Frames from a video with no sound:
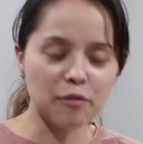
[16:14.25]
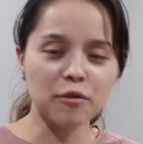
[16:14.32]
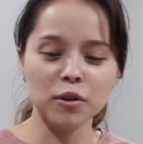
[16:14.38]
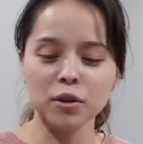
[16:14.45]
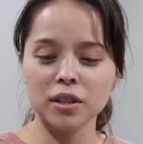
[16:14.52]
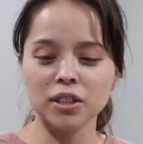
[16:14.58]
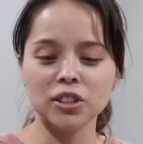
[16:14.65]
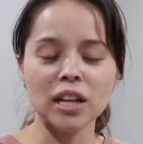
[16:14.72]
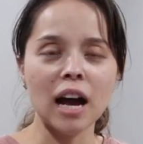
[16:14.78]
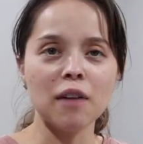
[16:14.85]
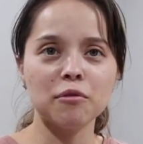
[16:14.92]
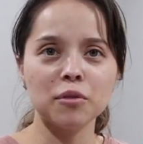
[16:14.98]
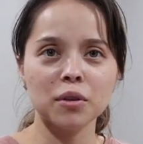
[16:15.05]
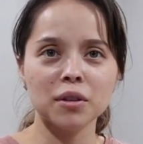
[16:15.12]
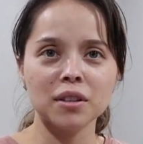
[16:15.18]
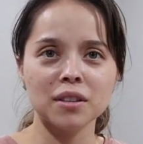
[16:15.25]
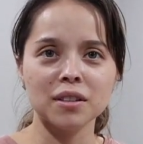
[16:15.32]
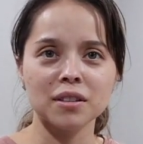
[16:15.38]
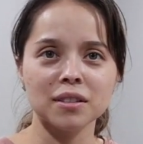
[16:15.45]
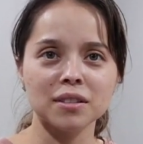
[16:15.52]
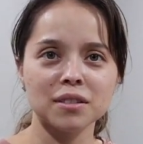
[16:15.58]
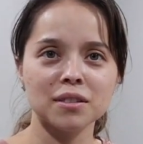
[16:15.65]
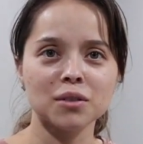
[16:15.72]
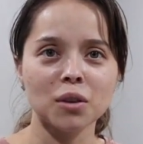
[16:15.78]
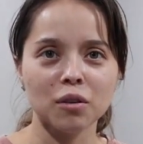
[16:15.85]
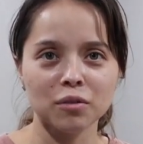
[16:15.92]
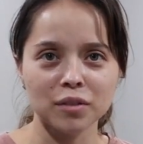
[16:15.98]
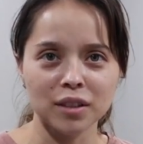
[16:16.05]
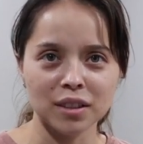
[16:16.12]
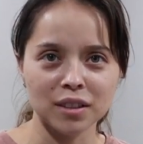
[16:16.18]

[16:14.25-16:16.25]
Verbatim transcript: I feel the, I feel the softness.